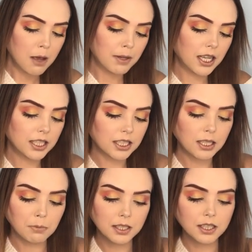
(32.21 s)
because
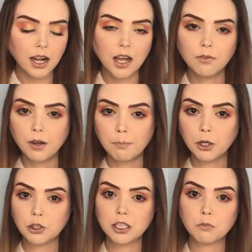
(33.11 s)
it means that I have
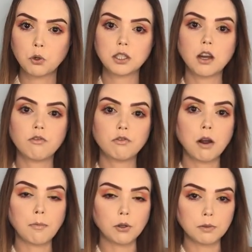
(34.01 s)
purchased more stuff
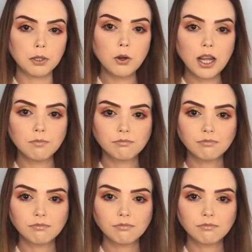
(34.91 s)
from Ulta Beauty.